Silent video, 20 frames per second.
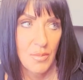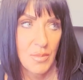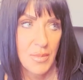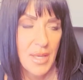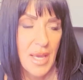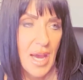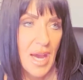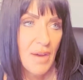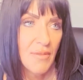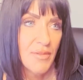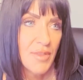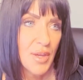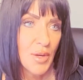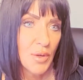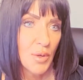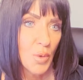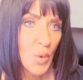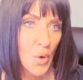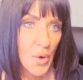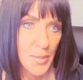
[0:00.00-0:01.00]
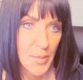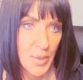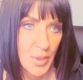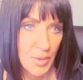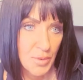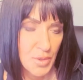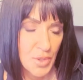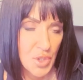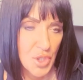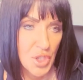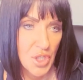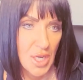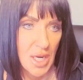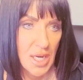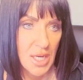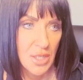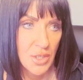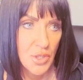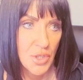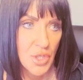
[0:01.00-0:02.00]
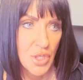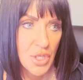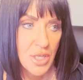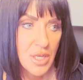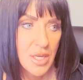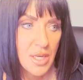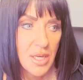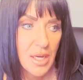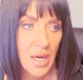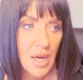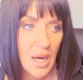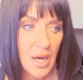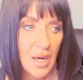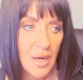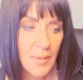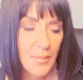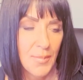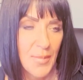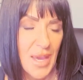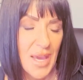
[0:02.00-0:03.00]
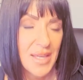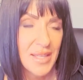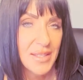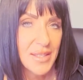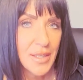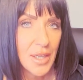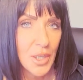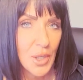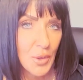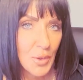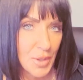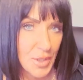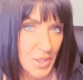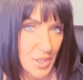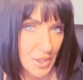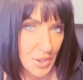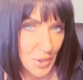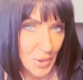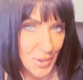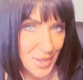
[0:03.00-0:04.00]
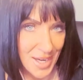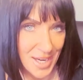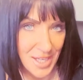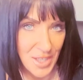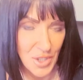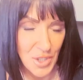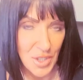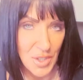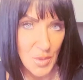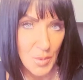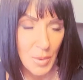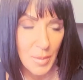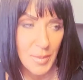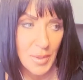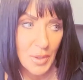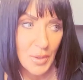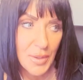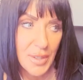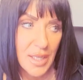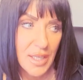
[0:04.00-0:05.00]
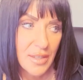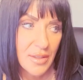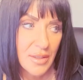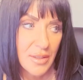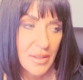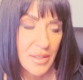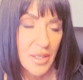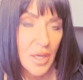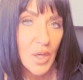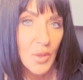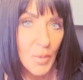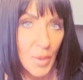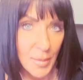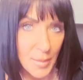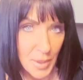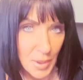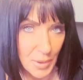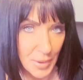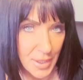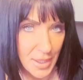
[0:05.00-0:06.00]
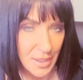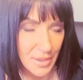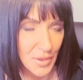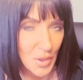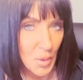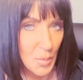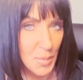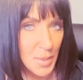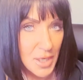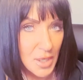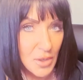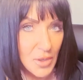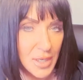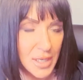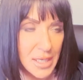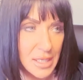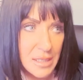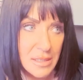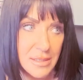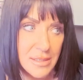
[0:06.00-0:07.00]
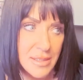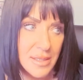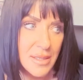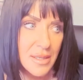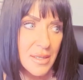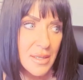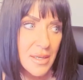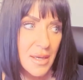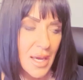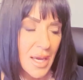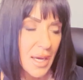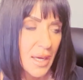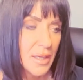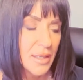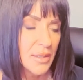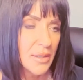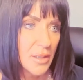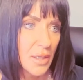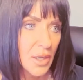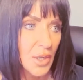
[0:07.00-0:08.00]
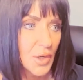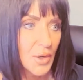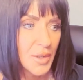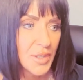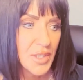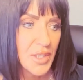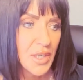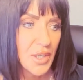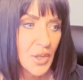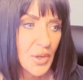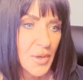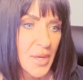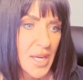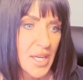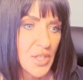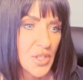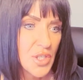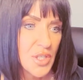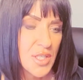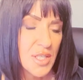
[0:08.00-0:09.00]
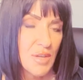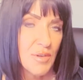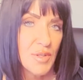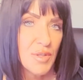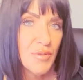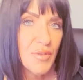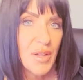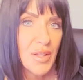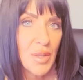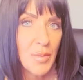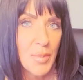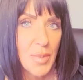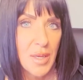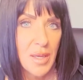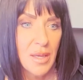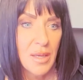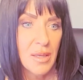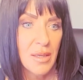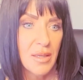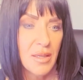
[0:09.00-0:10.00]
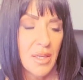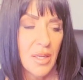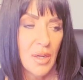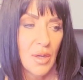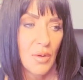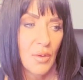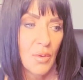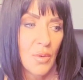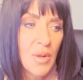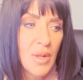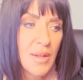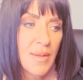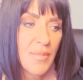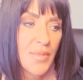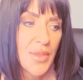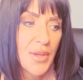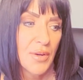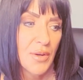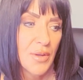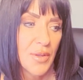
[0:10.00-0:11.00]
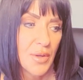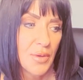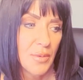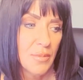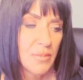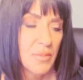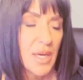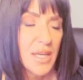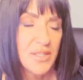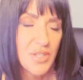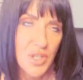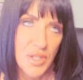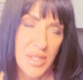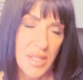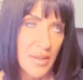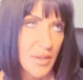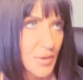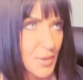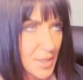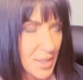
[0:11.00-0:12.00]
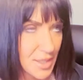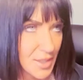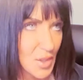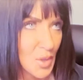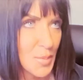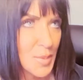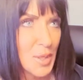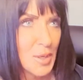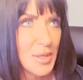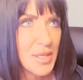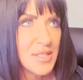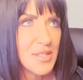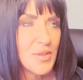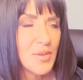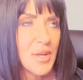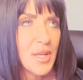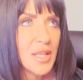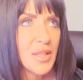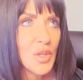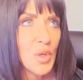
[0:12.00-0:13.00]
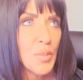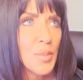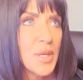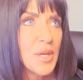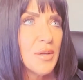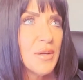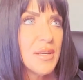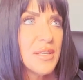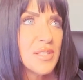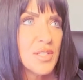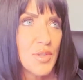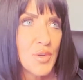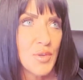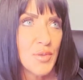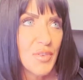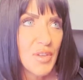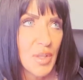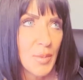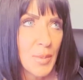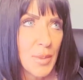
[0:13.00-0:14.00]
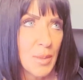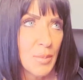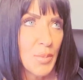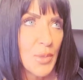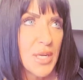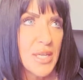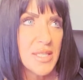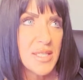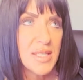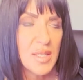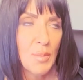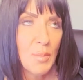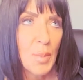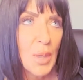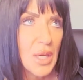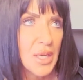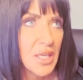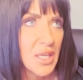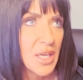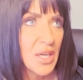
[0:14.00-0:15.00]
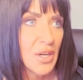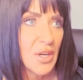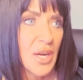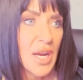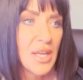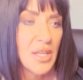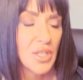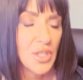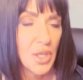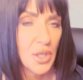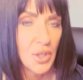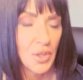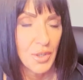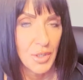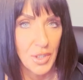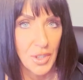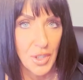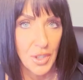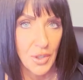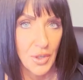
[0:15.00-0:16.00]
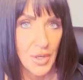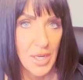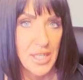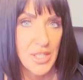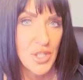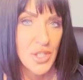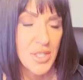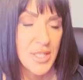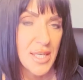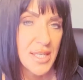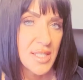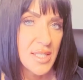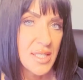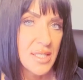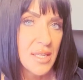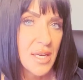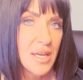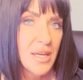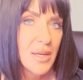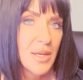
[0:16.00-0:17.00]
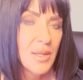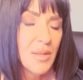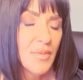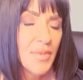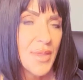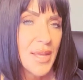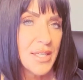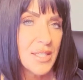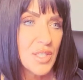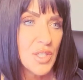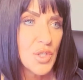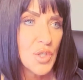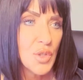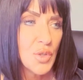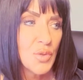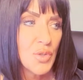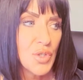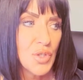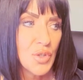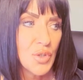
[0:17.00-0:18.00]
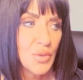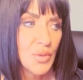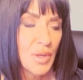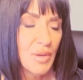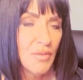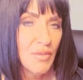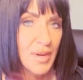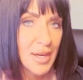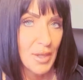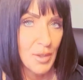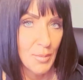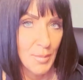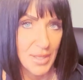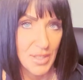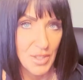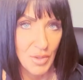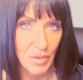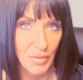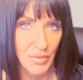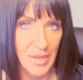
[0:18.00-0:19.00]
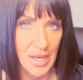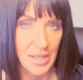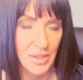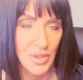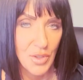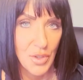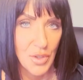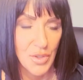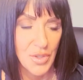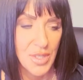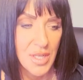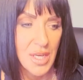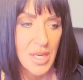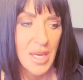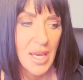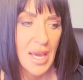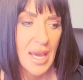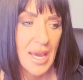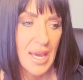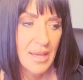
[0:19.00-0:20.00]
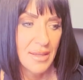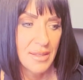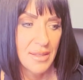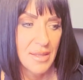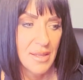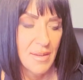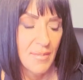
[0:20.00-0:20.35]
have their hormones change um, at younger and younger ages. Women are getting, young women are getting their periods at younger and younger ages. They're developing, you know, they're, they're, I just said they're getting their periods. They're getting their periods. They're developing breasts and body hair at younger and younger ages. That's that's due to environmental factors and